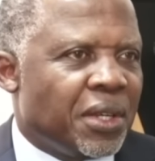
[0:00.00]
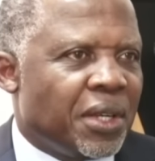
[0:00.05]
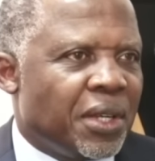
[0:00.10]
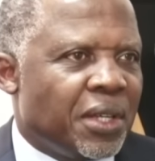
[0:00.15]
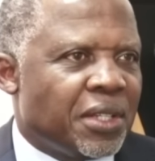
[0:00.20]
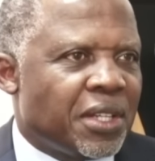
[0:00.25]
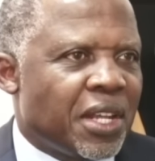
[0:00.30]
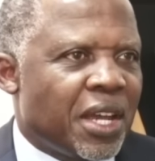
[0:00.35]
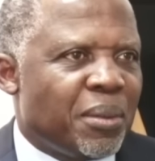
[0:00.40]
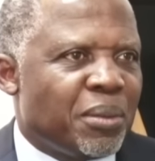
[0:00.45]

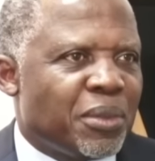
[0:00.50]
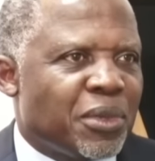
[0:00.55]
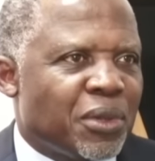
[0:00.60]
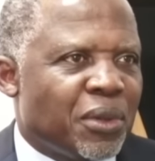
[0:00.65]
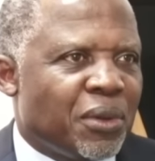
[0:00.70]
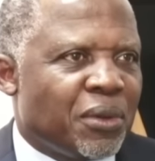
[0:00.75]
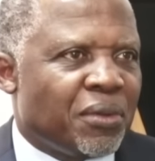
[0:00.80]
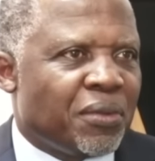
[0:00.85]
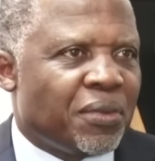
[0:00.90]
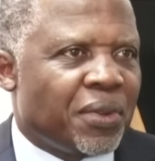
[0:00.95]
in terms
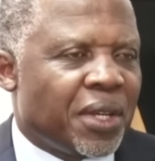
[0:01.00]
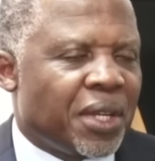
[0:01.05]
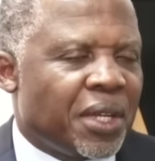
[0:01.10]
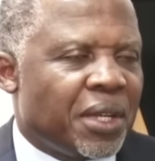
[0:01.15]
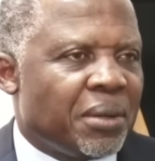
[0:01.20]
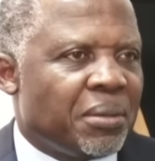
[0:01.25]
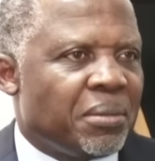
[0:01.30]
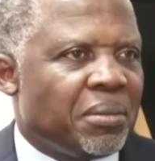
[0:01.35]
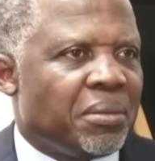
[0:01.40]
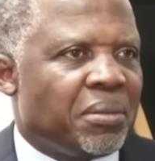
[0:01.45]
of
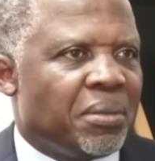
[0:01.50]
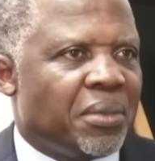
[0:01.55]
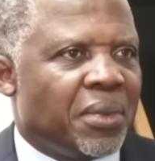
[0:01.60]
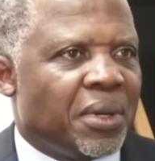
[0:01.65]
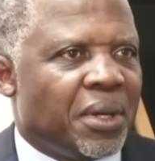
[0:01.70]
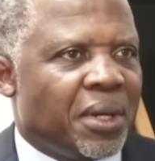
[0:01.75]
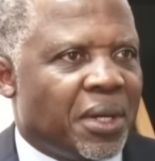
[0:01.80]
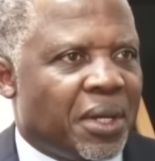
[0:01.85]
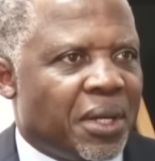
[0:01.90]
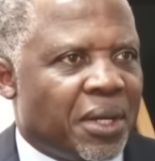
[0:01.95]

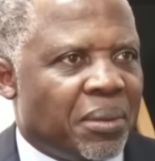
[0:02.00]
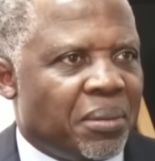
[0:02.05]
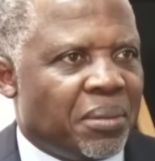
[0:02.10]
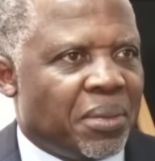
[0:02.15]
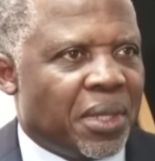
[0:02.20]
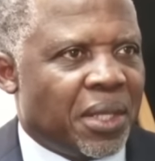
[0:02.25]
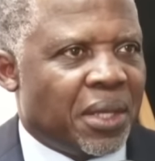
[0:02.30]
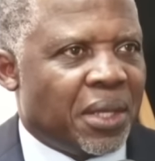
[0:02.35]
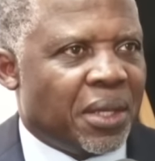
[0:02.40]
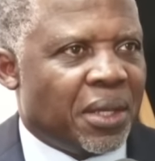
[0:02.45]

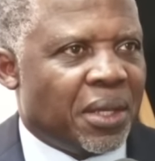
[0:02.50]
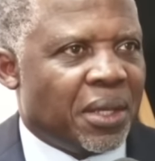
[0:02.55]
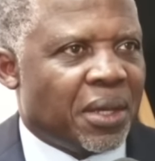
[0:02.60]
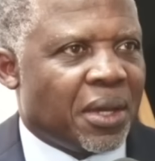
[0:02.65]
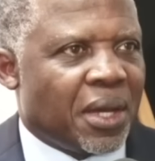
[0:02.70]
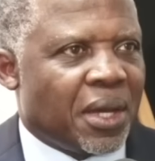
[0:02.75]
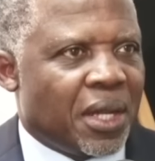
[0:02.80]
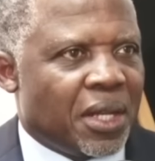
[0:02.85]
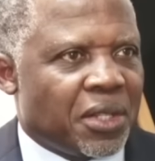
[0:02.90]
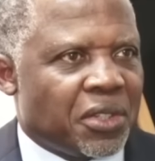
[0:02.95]
the
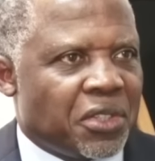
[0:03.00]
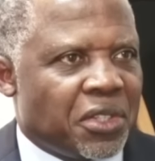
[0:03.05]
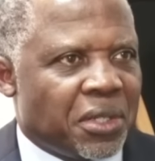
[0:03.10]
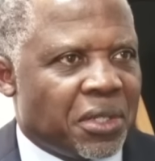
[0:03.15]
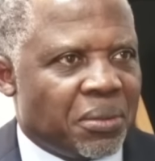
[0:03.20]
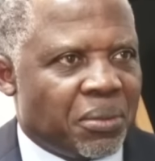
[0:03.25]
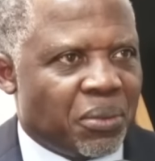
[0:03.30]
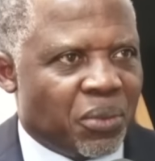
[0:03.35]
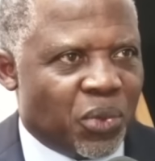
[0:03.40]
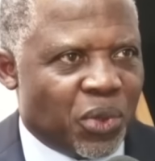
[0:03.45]
culture,